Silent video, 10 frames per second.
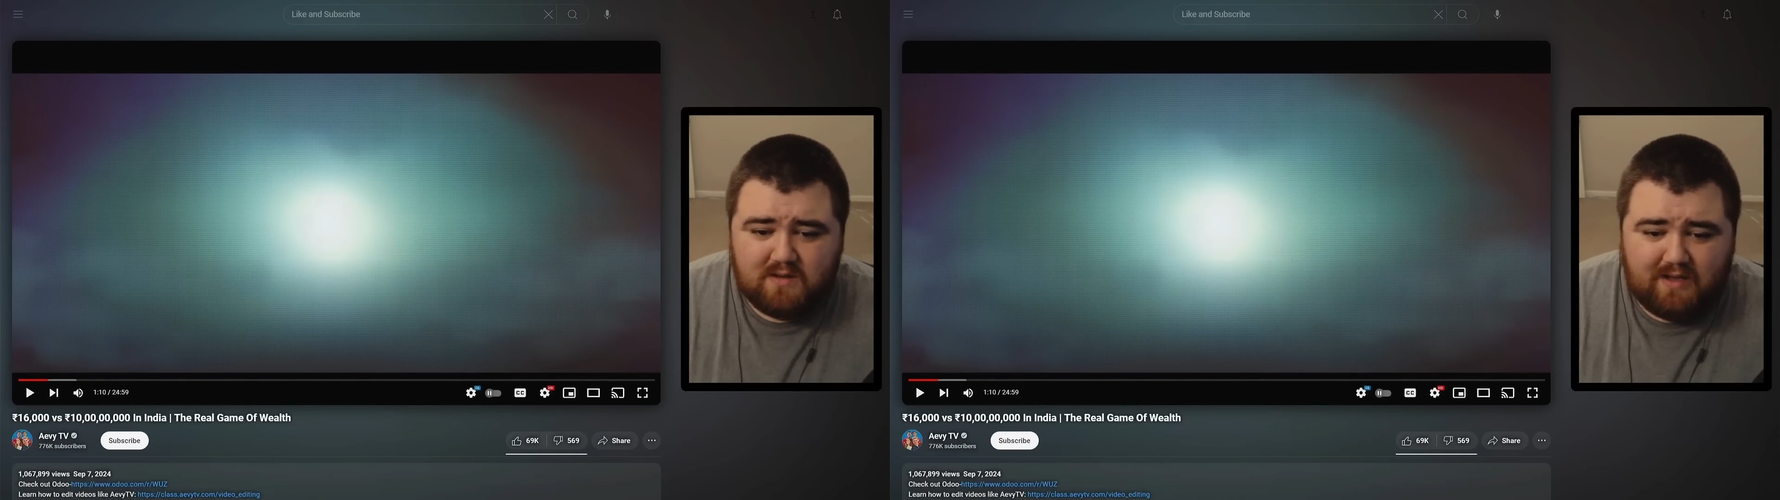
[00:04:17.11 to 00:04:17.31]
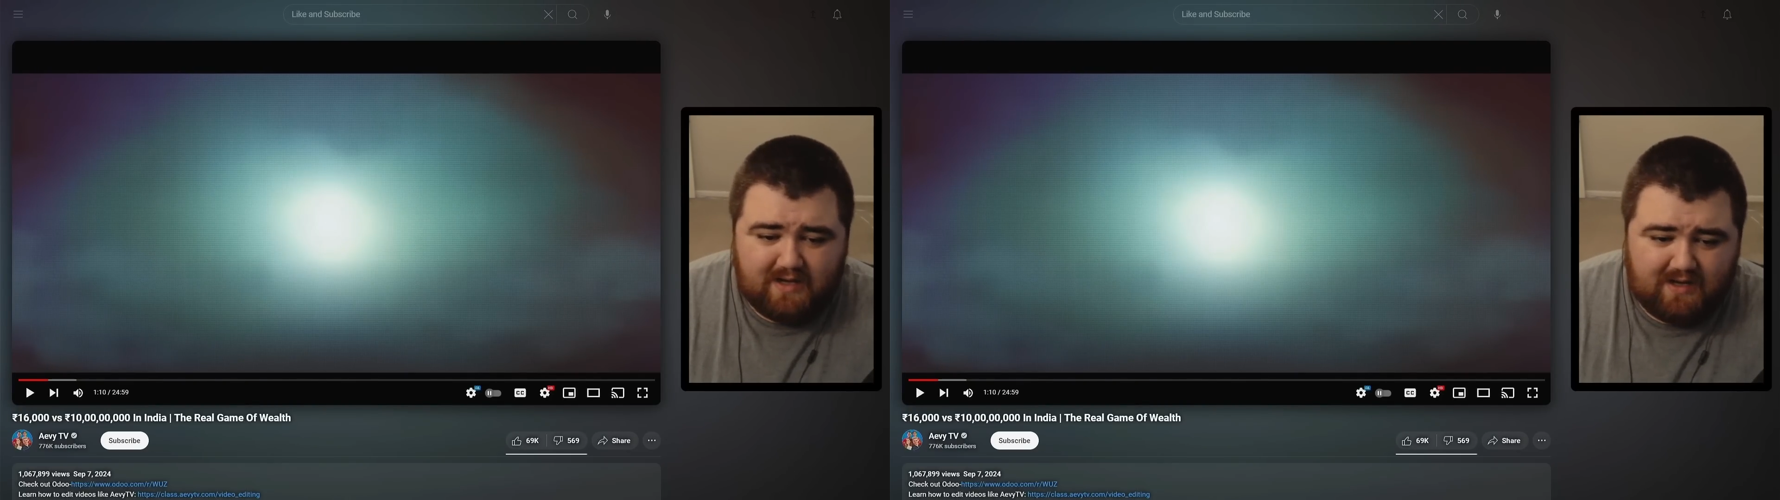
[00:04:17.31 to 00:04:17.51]

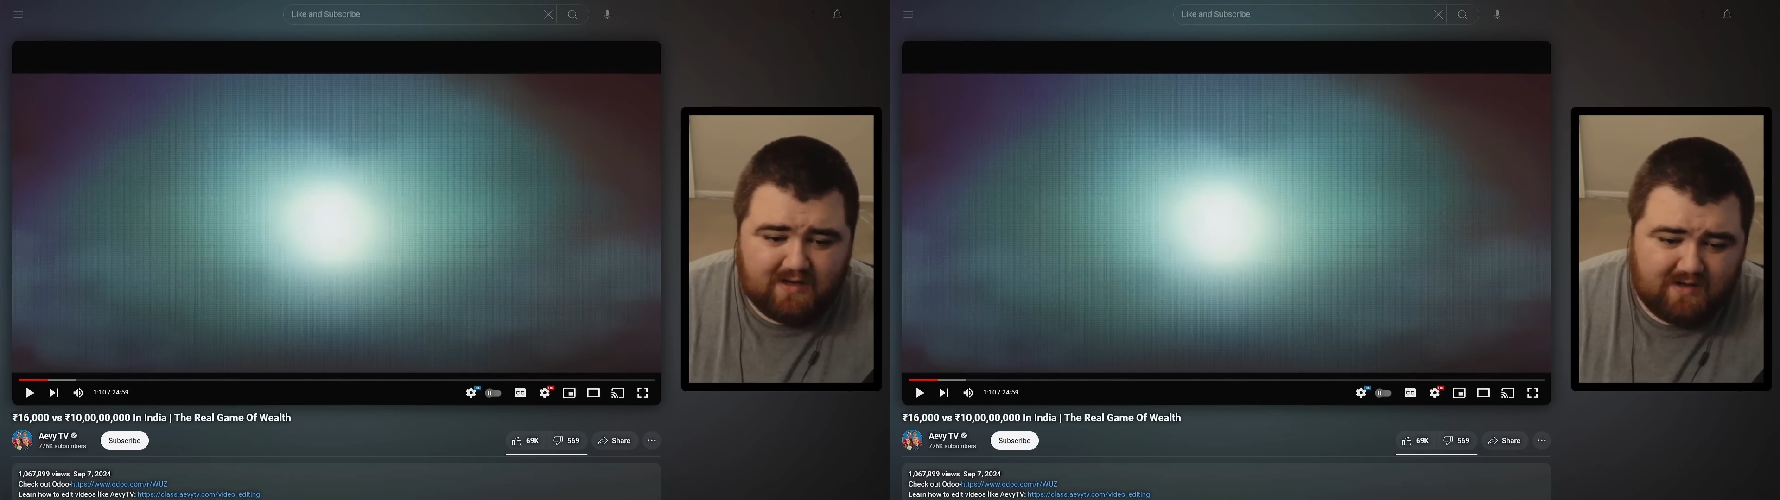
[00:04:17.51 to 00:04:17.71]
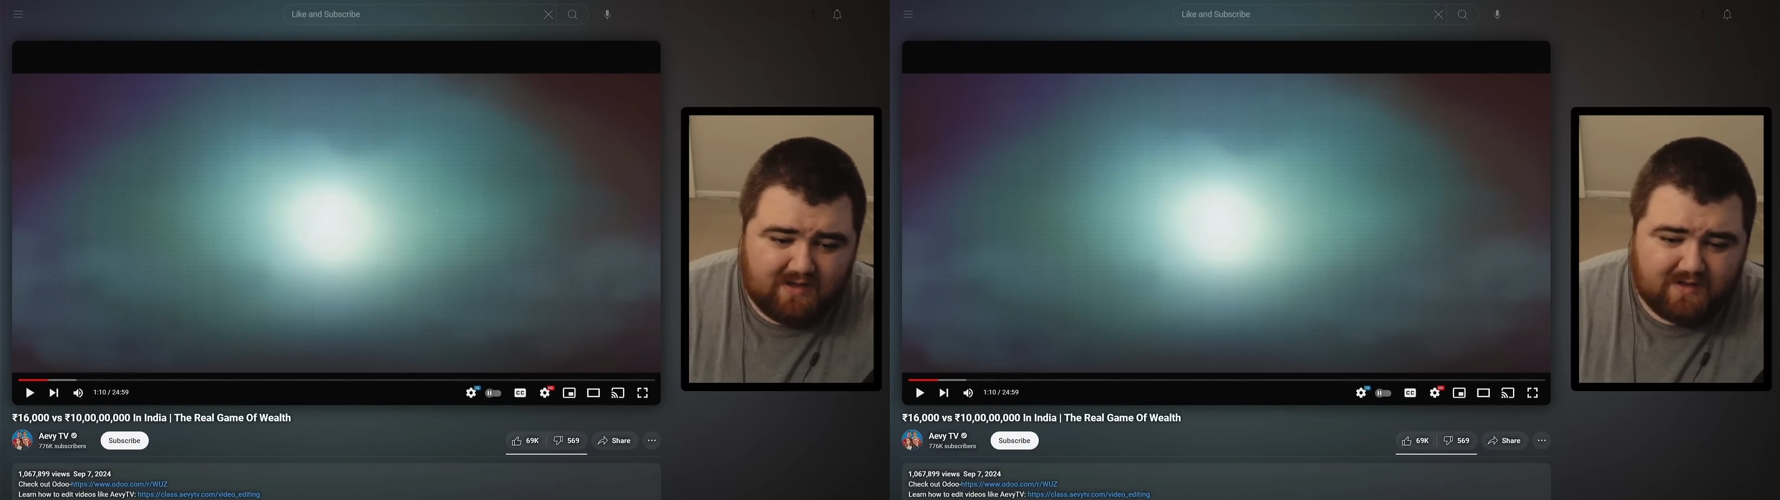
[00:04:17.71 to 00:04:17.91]
in
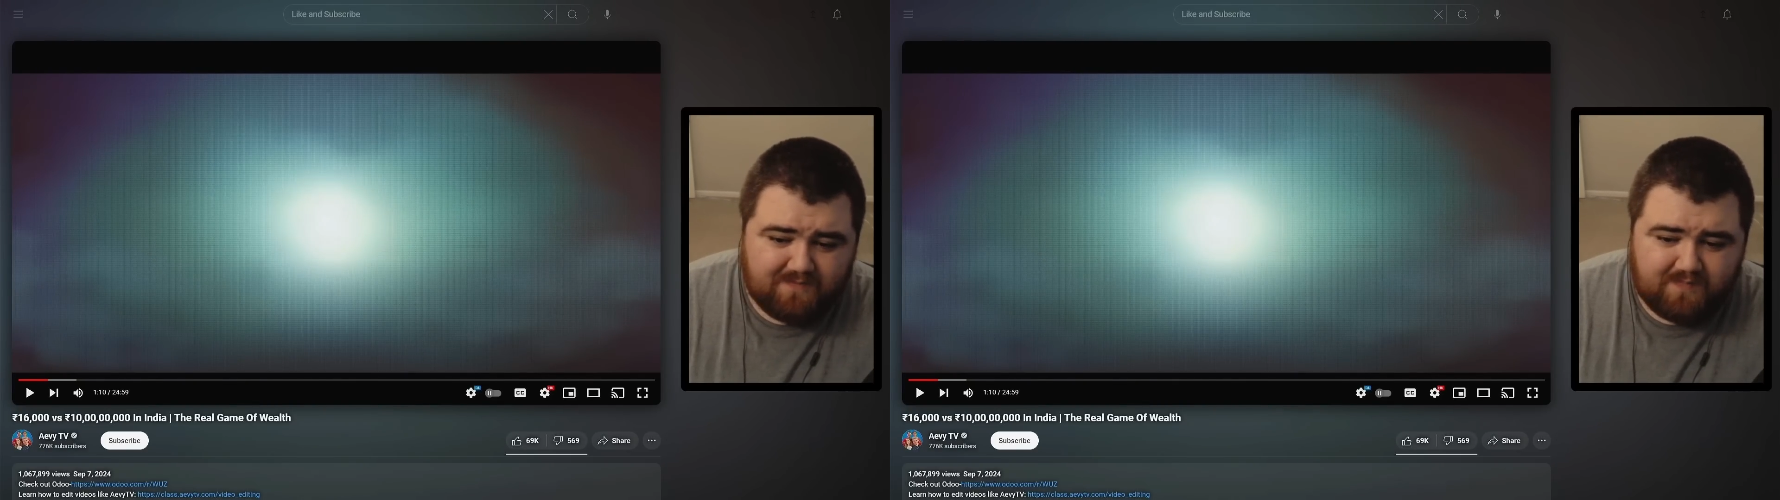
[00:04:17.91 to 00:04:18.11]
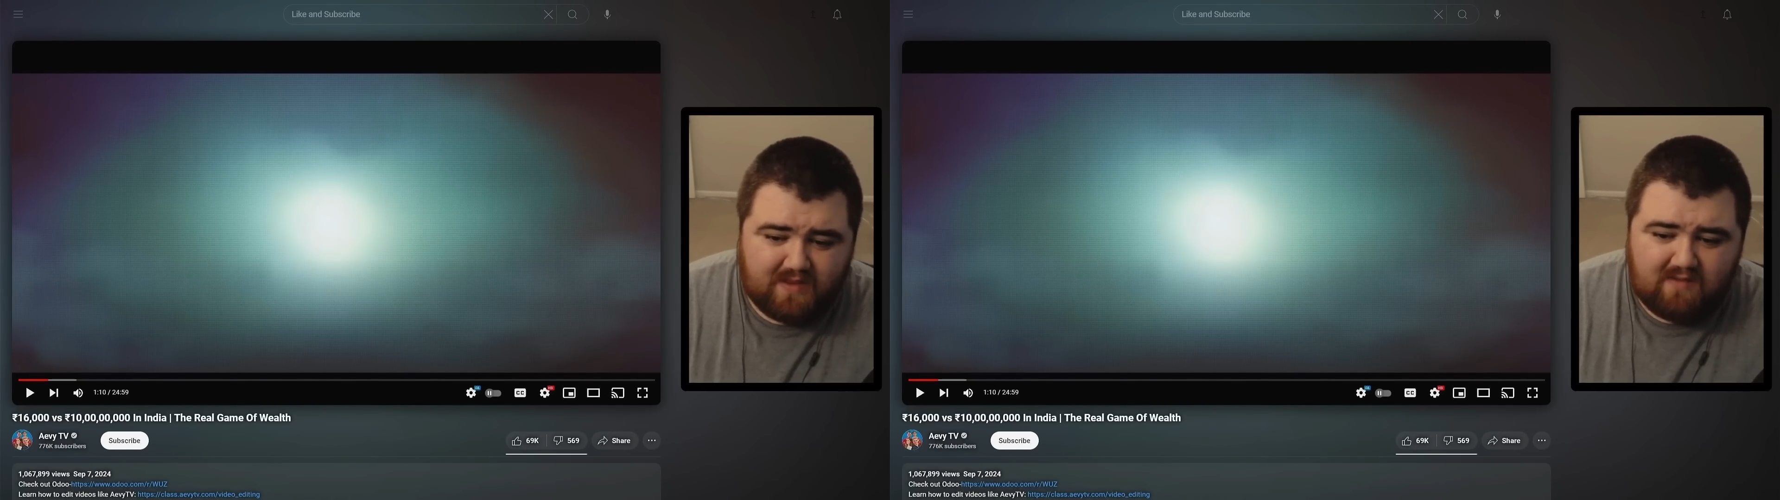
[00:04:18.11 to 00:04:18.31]
India,
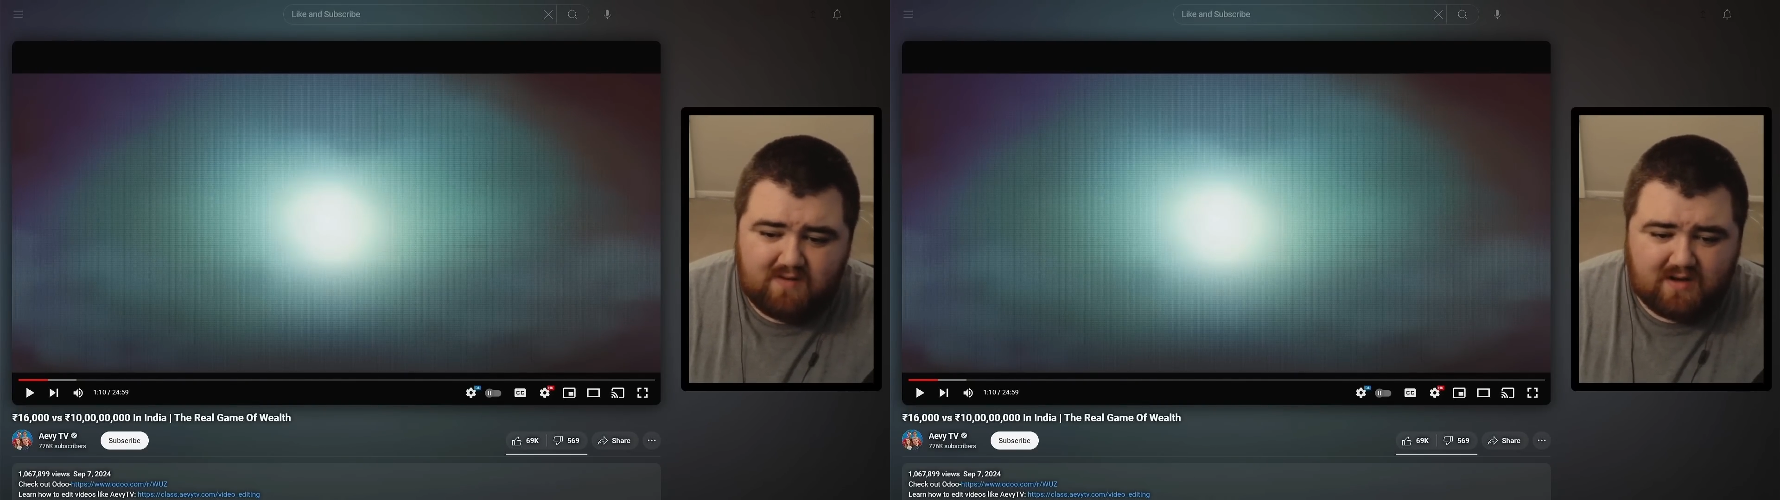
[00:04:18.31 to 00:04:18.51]
even